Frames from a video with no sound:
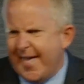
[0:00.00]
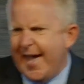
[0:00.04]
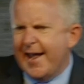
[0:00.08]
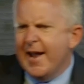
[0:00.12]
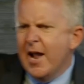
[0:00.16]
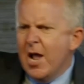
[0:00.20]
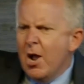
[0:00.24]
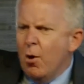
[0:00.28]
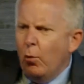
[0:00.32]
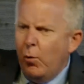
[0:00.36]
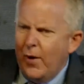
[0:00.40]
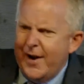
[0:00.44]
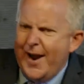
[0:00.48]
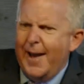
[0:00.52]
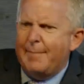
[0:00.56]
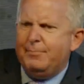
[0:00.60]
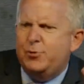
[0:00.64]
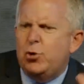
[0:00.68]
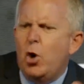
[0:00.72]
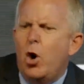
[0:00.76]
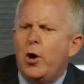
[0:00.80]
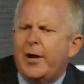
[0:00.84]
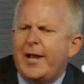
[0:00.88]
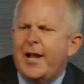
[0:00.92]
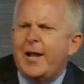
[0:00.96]
that. What
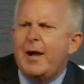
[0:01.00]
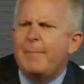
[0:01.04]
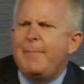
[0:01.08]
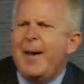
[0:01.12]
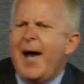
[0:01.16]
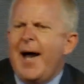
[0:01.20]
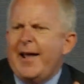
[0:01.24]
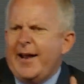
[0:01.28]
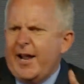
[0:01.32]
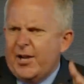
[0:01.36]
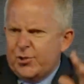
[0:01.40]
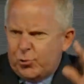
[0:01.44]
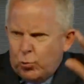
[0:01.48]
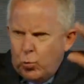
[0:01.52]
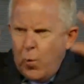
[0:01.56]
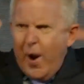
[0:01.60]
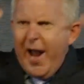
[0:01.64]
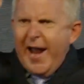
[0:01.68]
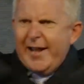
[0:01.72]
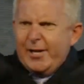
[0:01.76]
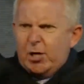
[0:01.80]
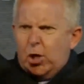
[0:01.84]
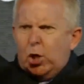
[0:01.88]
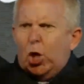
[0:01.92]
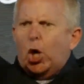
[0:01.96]
I'm talking about is
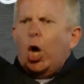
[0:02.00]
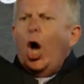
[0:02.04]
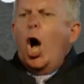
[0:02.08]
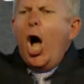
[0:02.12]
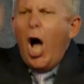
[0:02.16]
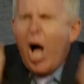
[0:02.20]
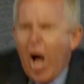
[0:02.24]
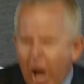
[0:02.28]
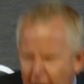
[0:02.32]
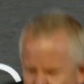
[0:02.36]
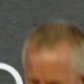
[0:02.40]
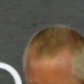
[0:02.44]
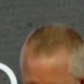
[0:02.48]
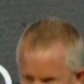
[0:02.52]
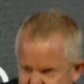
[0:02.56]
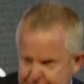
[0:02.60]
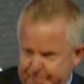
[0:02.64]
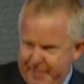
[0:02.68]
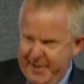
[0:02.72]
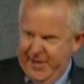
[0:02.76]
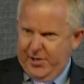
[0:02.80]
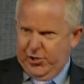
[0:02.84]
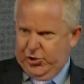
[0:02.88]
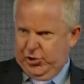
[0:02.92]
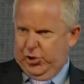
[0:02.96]
when God
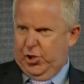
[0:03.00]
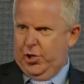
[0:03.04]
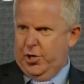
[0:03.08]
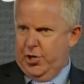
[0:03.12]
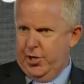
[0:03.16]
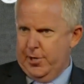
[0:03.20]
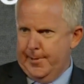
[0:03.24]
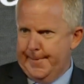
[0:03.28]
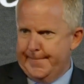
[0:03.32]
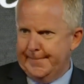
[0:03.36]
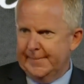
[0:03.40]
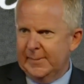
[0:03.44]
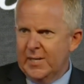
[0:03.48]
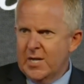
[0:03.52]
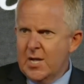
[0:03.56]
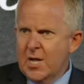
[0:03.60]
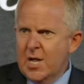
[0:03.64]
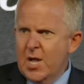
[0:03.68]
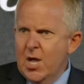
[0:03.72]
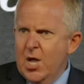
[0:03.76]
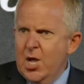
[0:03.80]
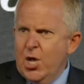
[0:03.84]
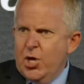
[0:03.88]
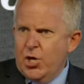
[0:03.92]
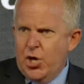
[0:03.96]
speaks to you.
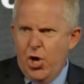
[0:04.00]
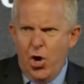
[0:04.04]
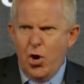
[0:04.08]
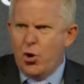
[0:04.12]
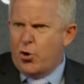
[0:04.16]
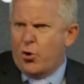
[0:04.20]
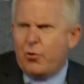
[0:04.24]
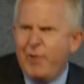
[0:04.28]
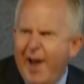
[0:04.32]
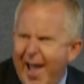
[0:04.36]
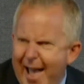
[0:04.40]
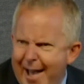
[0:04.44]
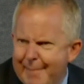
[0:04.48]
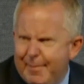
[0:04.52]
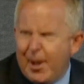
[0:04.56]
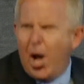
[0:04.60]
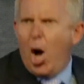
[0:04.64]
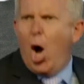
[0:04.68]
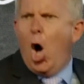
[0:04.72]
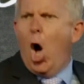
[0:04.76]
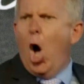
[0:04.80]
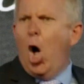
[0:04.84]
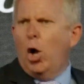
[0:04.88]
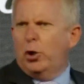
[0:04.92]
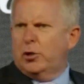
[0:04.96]
You grab
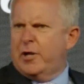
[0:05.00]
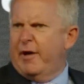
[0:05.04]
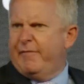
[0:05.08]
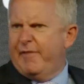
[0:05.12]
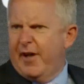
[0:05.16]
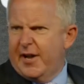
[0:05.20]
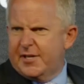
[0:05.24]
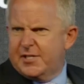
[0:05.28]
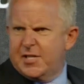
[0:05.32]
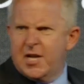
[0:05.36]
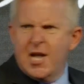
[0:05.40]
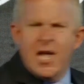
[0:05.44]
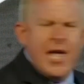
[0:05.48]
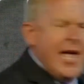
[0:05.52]
a hold of it,